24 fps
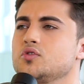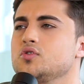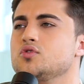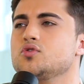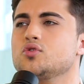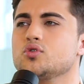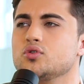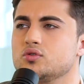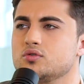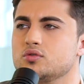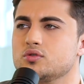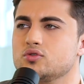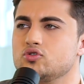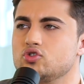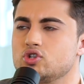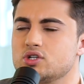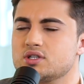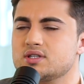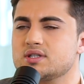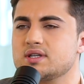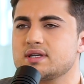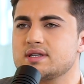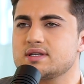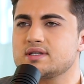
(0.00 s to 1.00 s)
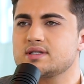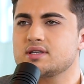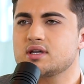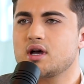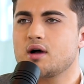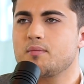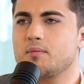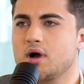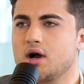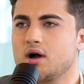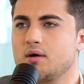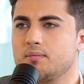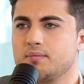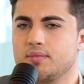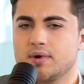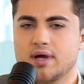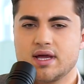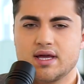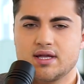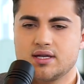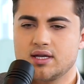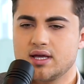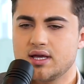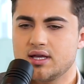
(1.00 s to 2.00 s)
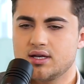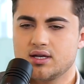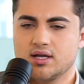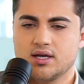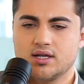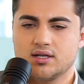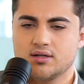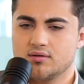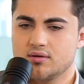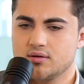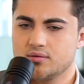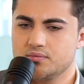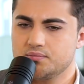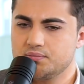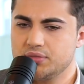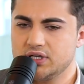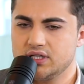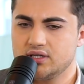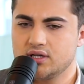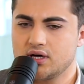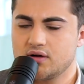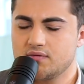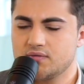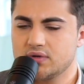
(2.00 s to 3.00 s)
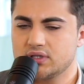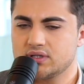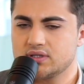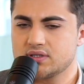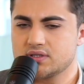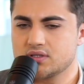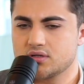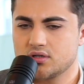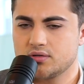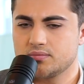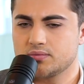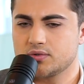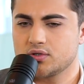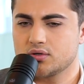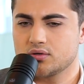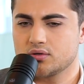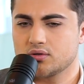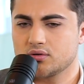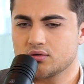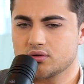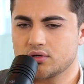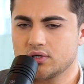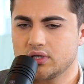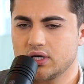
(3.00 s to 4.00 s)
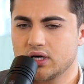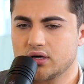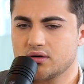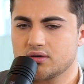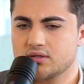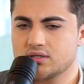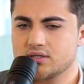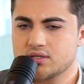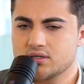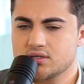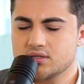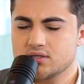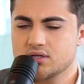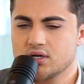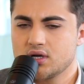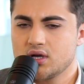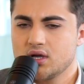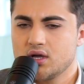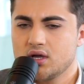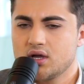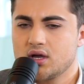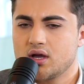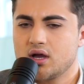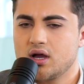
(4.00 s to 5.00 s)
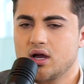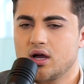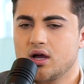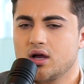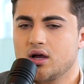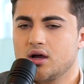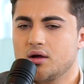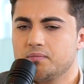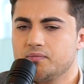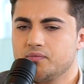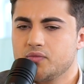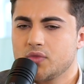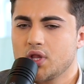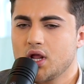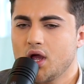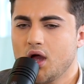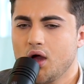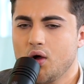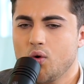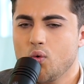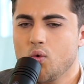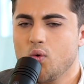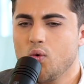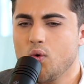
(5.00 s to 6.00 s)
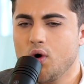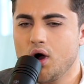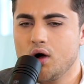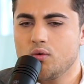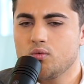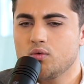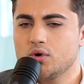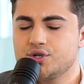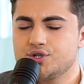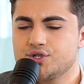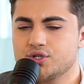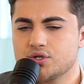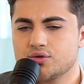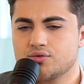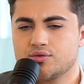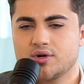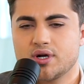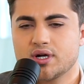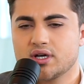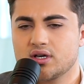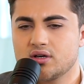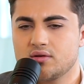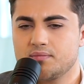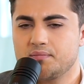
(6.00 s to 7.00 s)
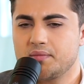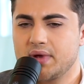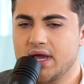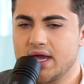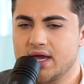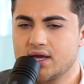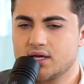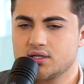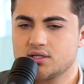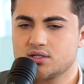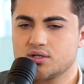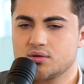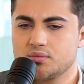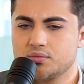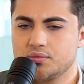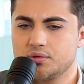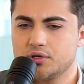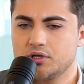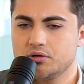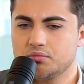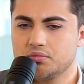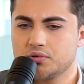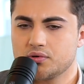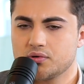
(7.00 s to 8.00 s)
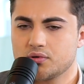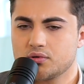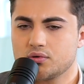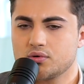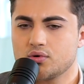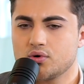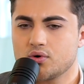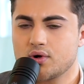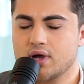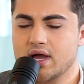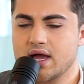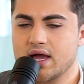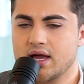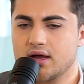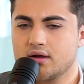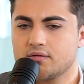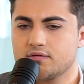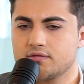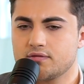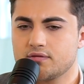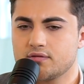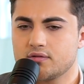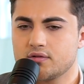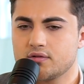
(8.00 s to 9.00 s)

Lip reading: to just to sum up and be done with this cryptocurrencies, what would you recommend people who have